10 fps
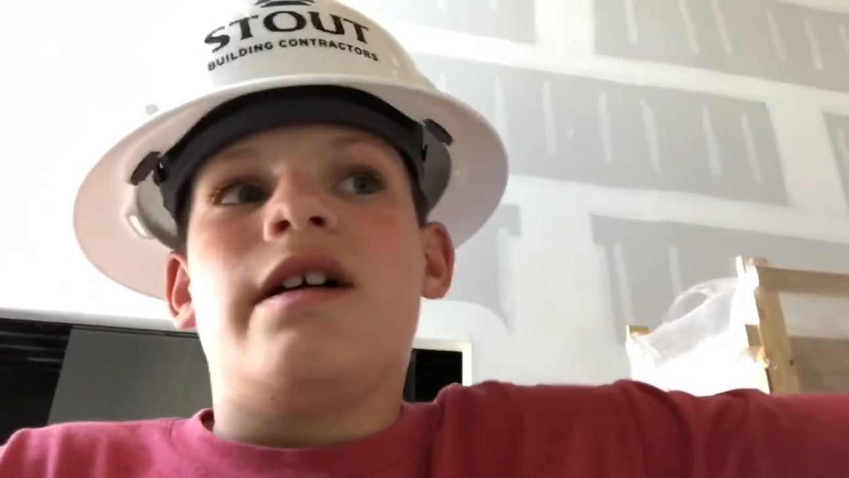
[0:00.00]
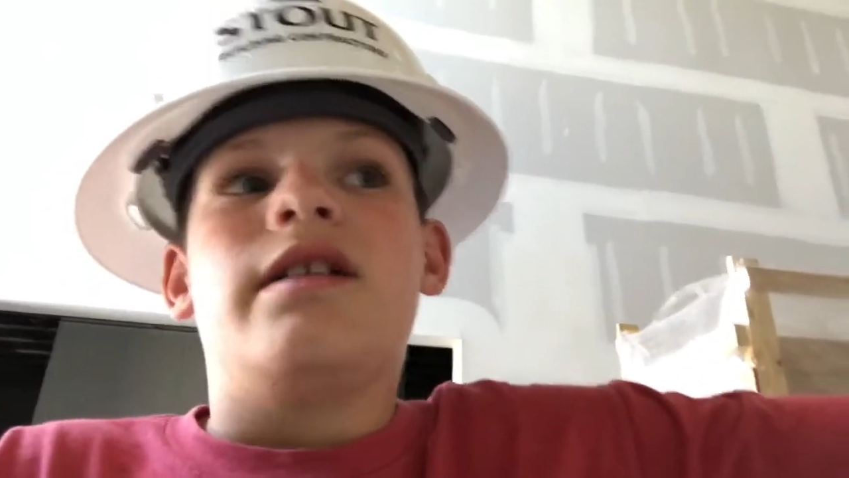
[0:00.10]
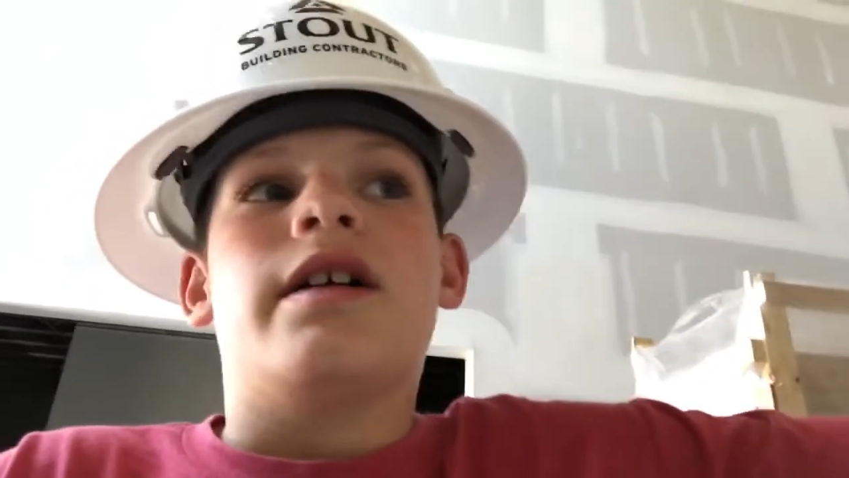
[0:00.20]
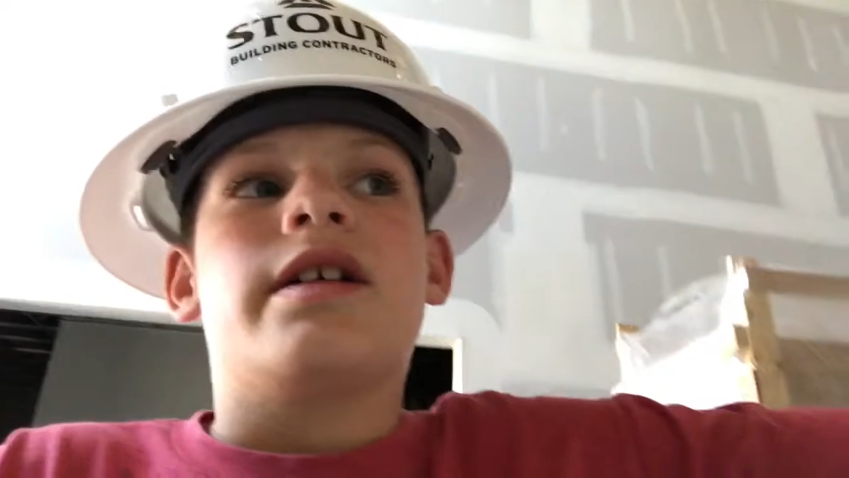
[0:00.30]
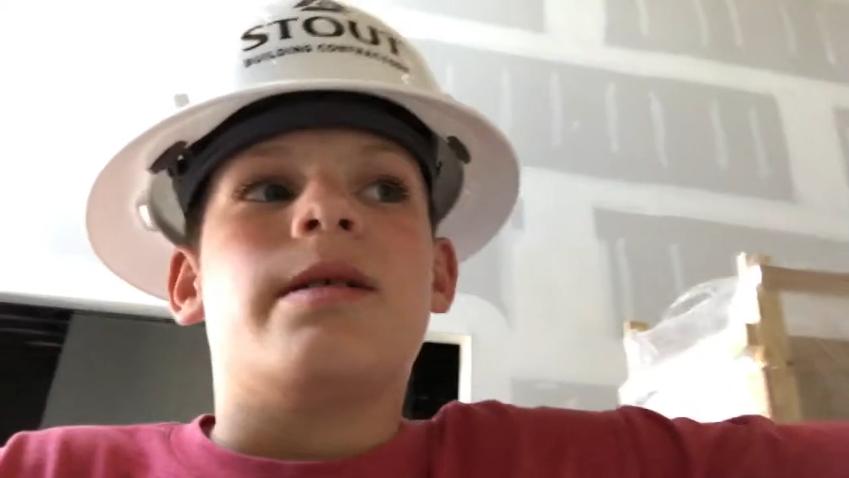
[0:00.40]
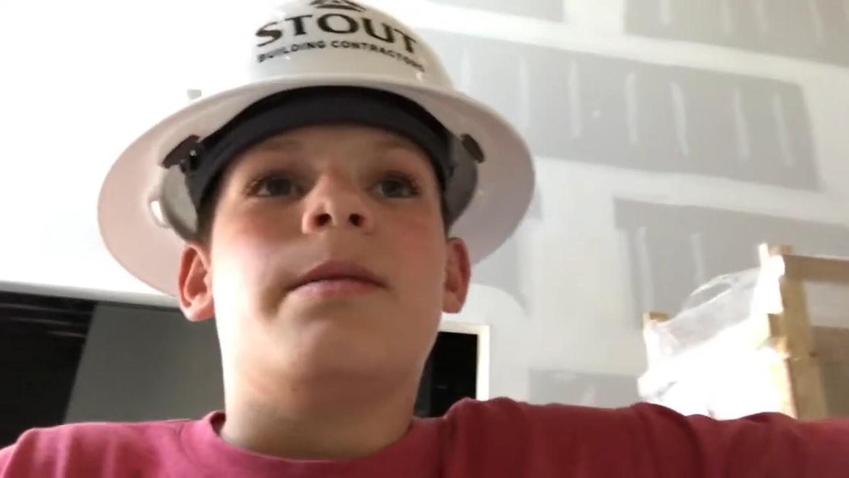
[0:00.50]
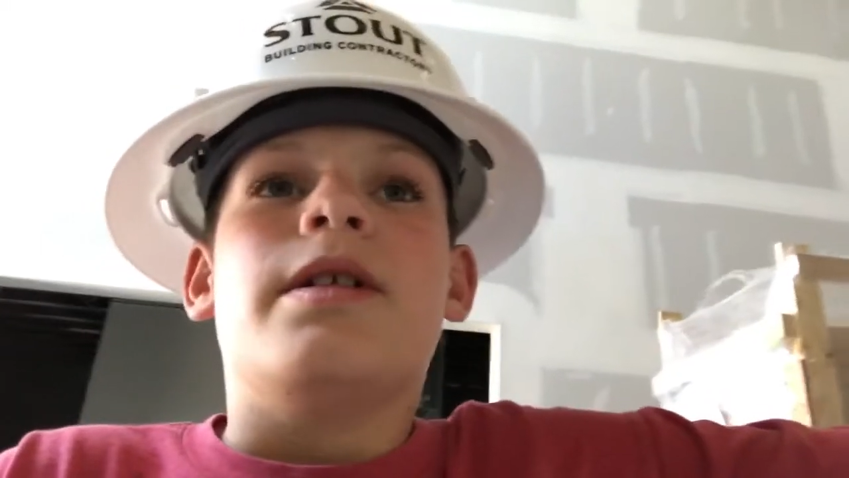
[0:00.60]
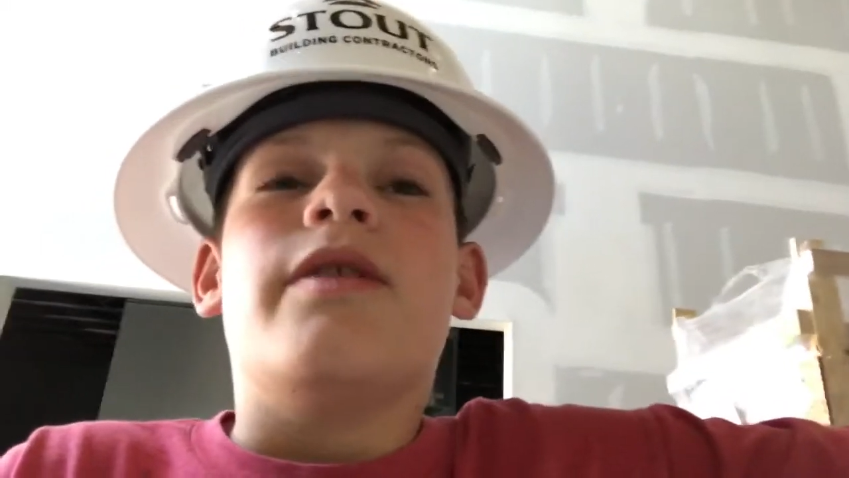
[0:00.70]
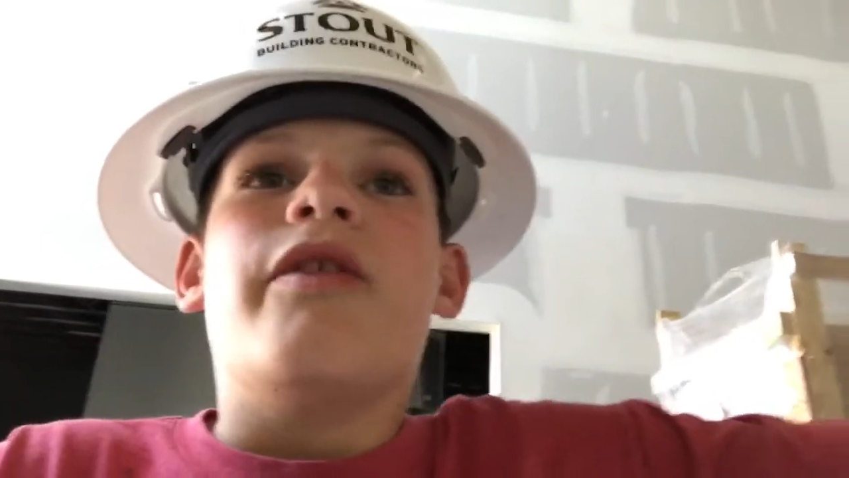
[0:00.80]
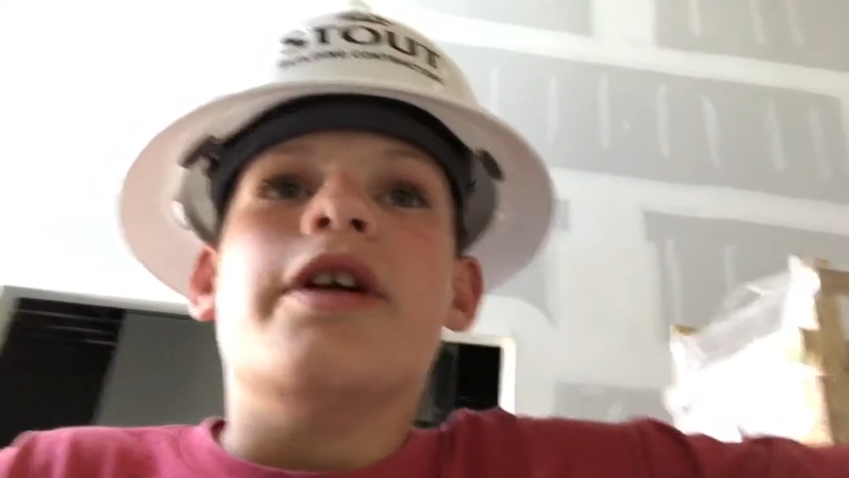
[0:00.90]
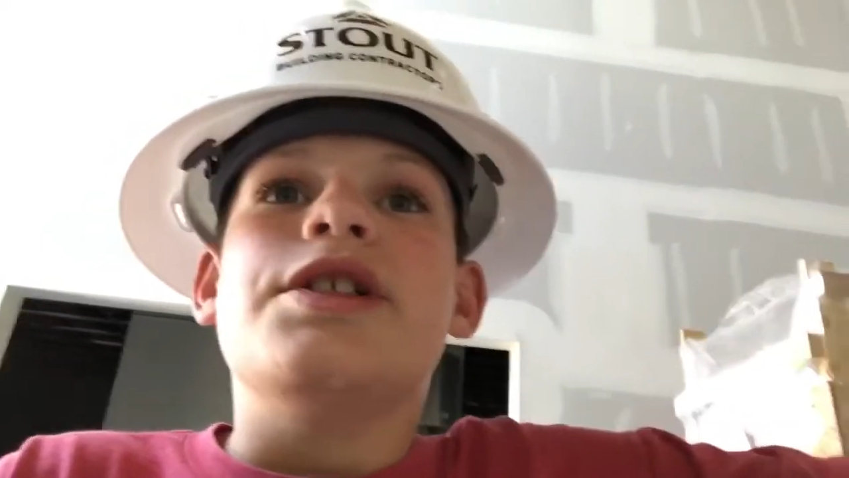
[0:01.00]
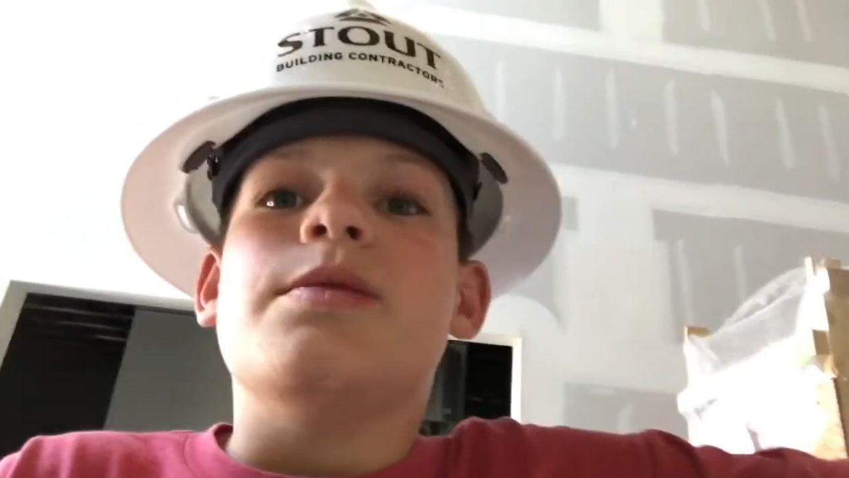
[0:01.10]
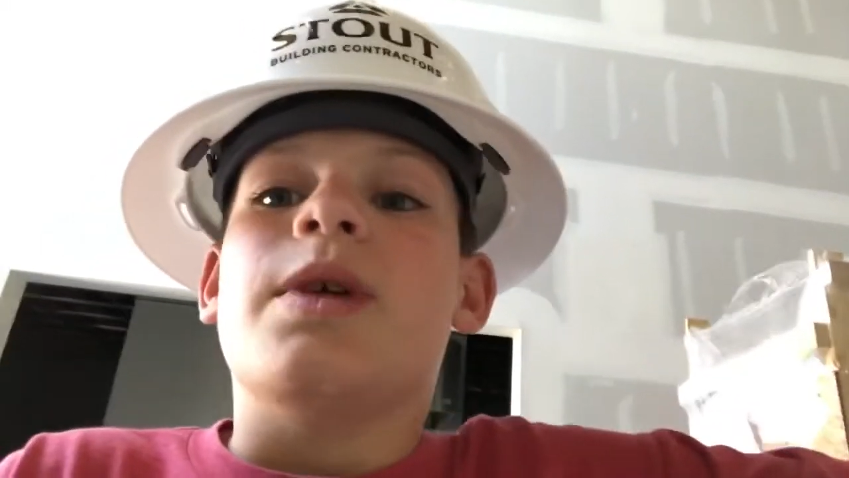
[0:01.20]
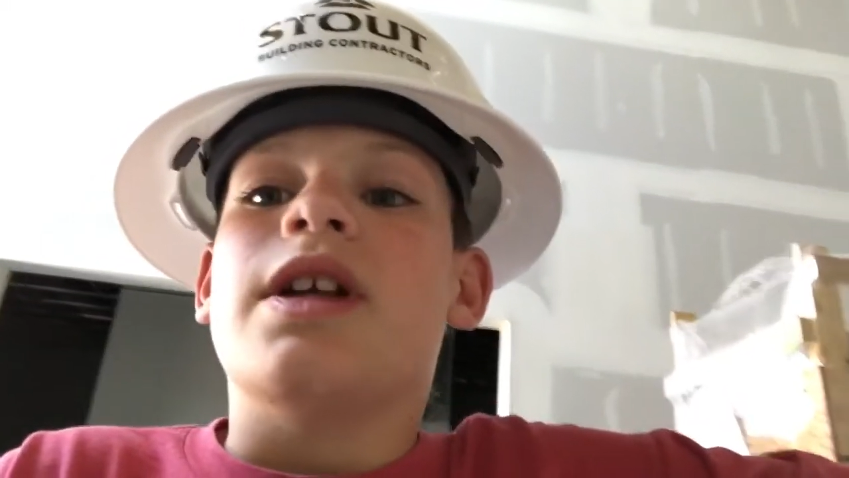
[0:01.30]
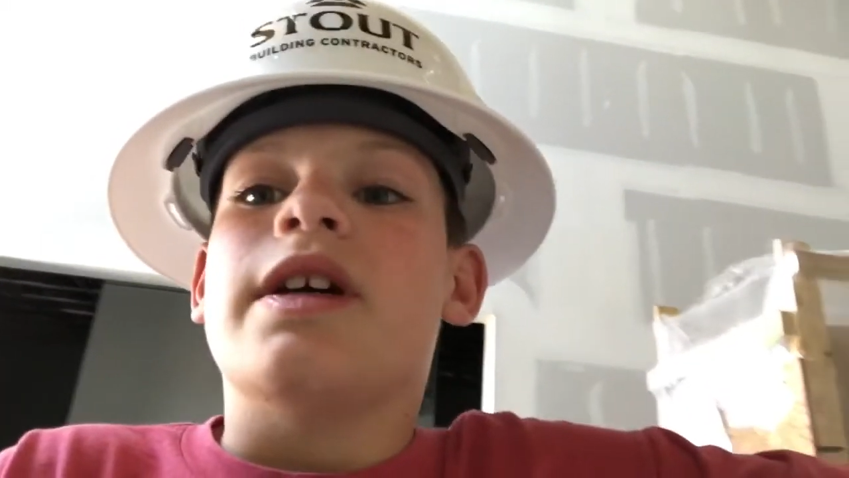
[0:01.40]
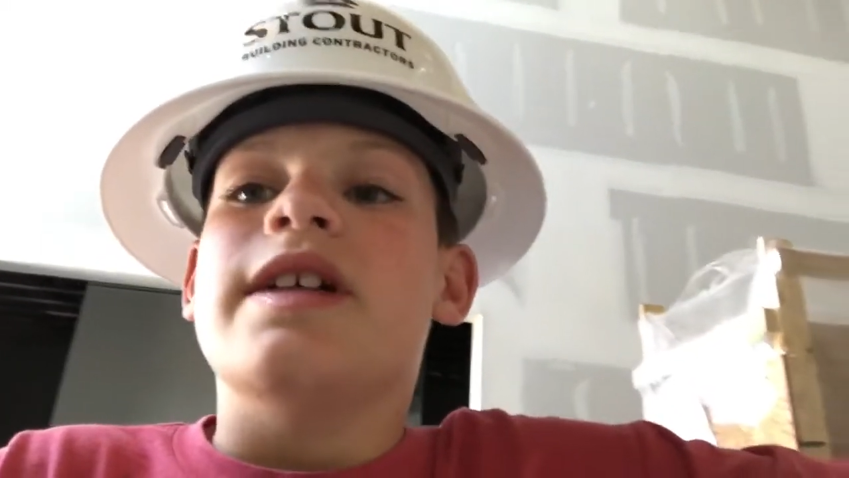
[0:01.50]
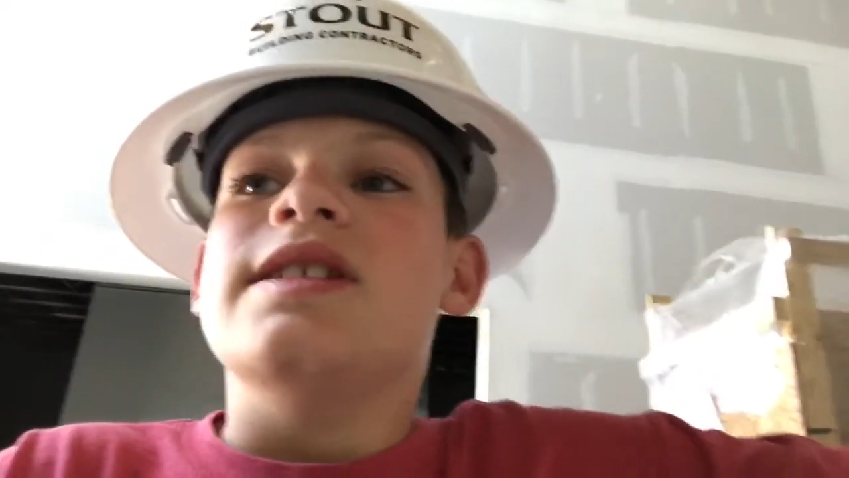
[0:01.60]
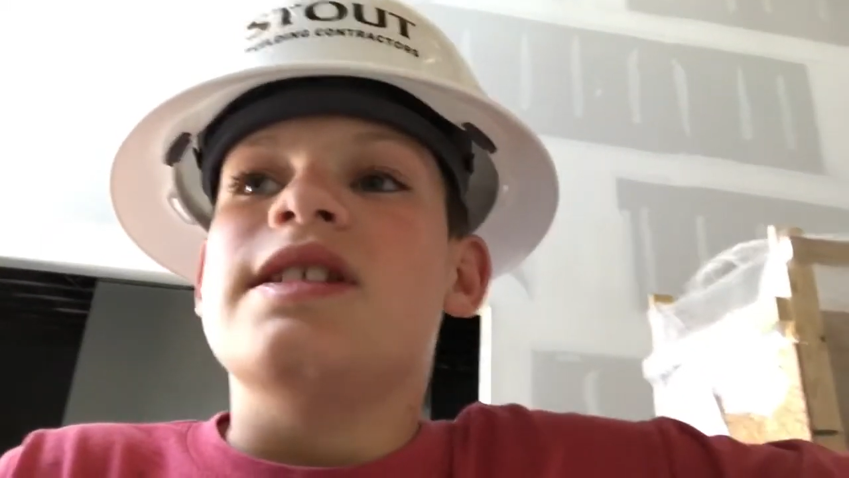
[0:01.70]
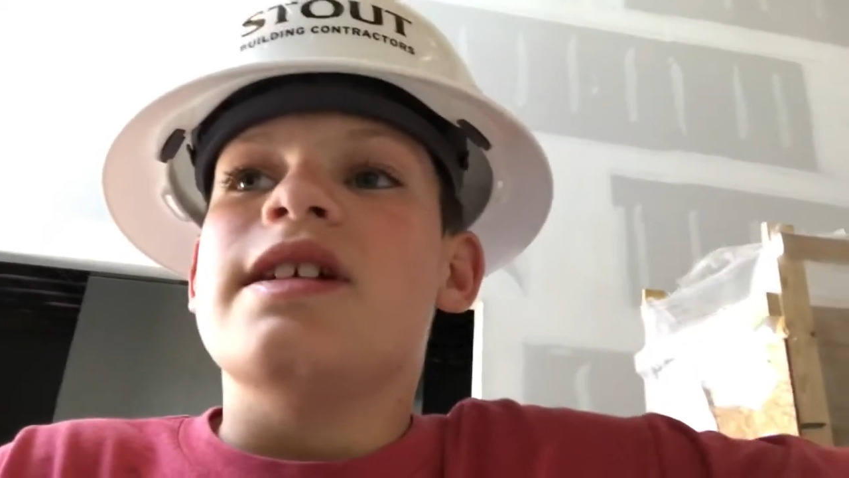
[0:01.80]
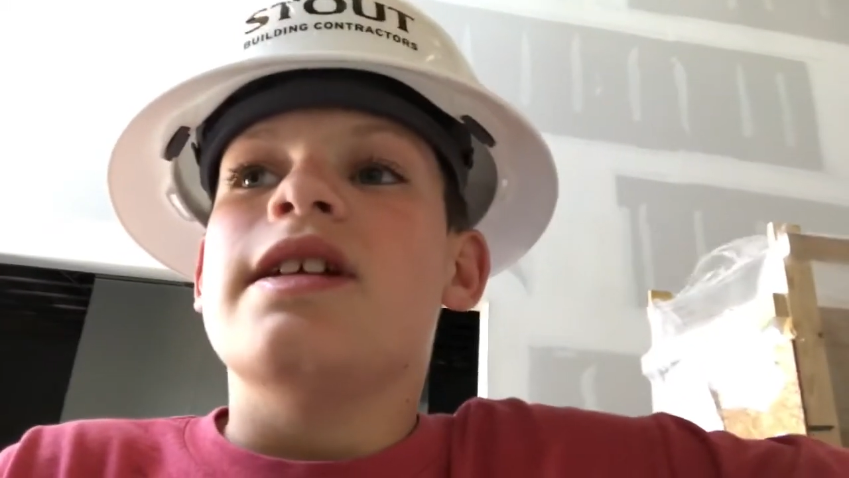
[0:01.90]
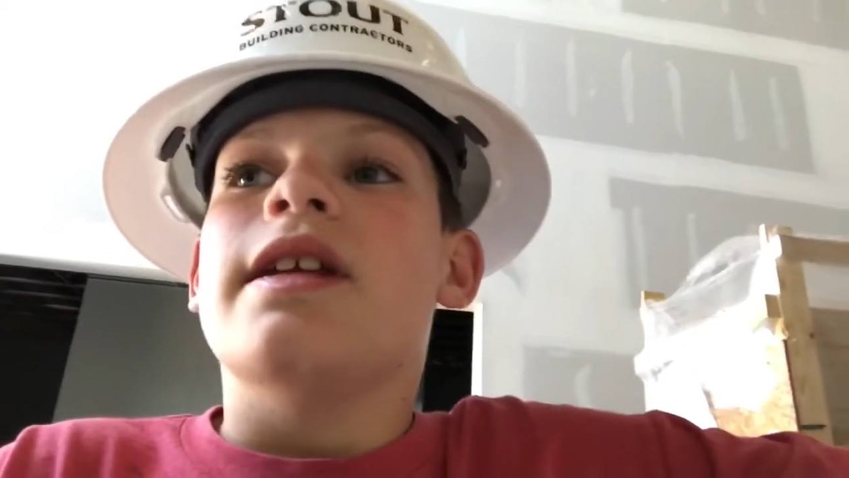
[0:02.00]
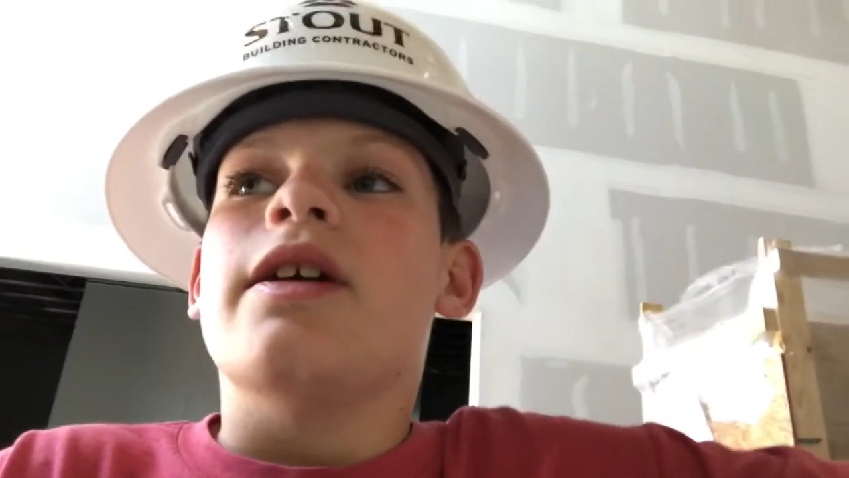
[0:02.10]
can like keep it in the fridge and when the kids get it,